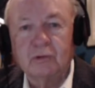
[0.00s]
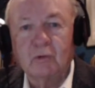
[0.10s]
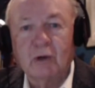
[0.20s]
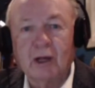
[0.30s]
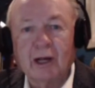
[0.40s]

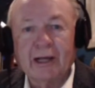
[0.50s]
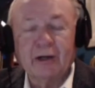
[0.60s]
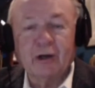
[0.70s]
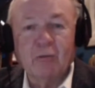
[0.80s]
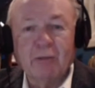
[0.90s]
Well, I had
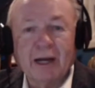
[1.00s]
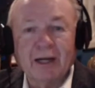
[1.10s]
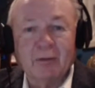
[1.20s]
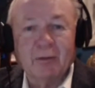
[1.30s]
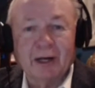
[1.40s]
to go
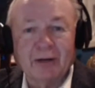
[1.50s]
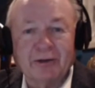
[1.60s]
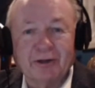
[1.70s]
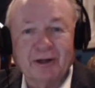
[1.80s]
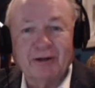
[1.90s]
back
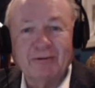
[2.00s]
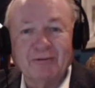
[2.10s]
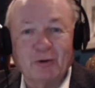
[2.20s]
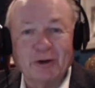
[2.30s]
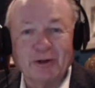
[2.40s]
about uh,
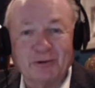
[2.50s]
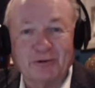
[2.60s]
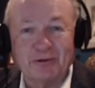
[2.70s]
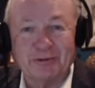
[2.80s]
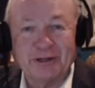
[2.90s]
forty or
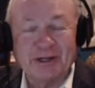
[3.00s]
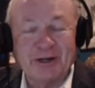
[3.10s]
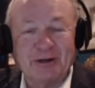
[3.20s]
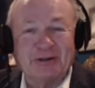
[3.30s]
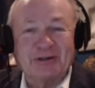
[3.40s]
fifty
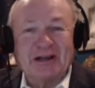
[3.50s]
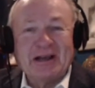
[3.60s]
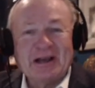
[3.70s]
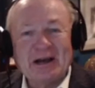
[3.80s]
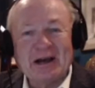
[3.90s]
years
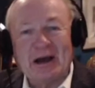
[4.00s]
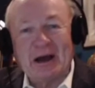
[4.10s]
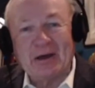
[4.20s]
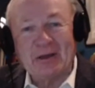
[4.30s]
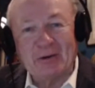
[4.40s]

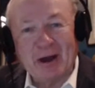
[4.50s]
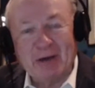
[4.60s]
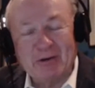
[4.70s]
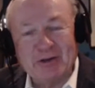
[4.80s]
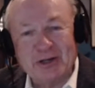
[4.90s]
uh, that when
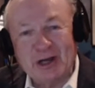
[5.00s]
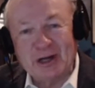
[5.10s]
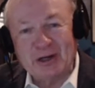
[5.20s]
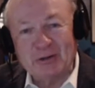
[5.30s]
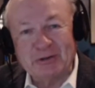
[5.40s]
I was a
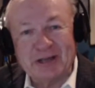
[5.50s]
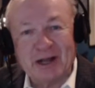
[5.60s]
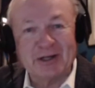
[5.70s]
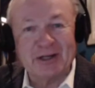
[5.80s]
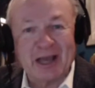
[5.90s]
young
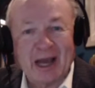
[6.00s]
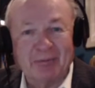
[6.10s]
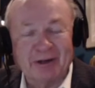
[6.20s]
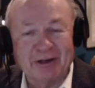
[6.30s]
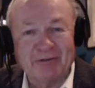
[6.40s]
lieutenant and
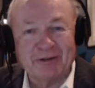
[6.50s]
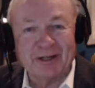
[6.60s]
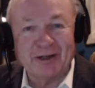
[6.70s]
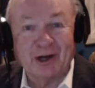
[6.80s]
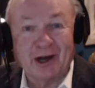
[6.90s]
captain in
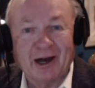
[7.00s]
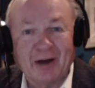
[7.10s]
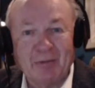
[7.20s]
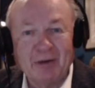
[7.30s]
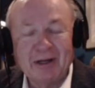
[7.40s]

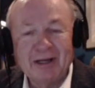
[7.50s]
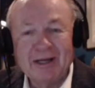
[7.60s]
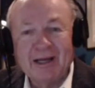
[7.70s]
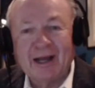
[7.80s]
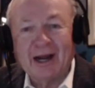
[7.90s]
Vietnam.
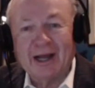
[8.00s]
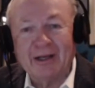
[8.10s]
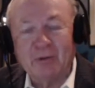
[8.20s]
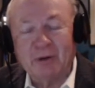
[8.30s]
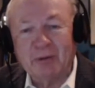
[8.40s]
And I
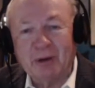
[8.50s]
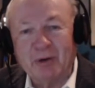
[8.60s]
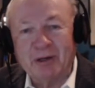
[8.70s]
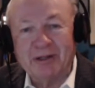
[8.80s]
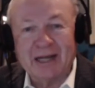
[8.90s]
can
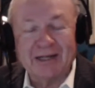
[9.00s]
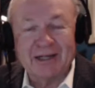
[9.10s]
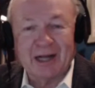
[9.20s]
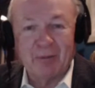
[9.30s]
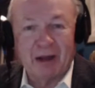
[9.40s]
remember at that
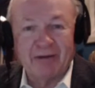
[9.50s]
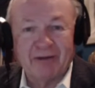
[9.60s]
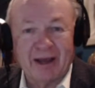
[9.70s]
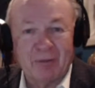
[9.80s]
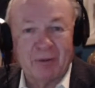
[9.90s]
time my
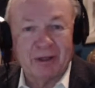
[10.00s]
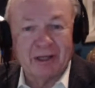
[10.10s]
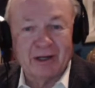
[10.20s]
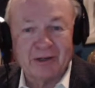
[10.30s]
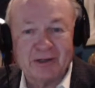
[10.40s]

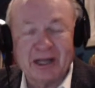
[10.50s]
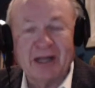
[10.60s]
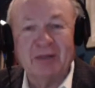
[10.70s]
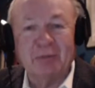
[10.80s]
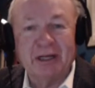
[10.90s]
family uh,
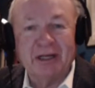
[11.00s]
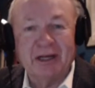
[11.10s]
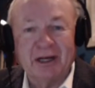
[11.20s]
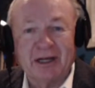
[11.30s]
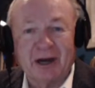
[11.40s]
sending
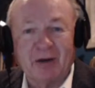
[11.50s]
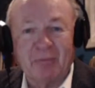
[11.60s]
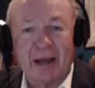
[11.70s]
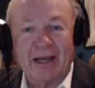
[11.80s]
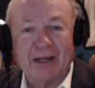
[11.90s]
me uh, care
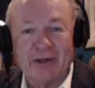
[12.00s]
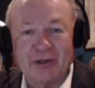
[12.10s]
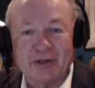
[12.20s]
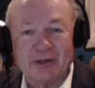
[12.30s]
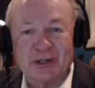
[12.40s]

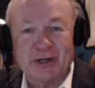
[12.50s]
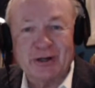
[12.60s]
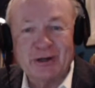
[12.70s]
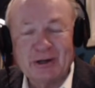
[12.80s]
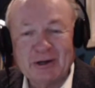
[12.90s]
packages
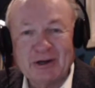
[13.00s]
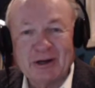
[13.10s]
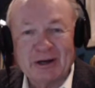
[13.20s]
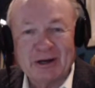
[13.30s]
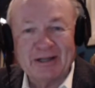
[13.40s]
uh,
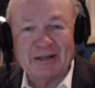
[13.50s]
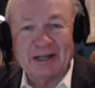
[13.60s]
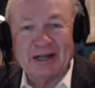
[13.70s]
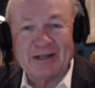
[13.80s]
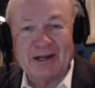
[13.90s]
uh, at
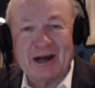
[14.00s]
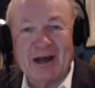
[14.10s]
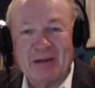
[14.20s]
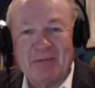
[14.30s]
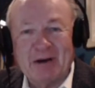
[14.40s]
that time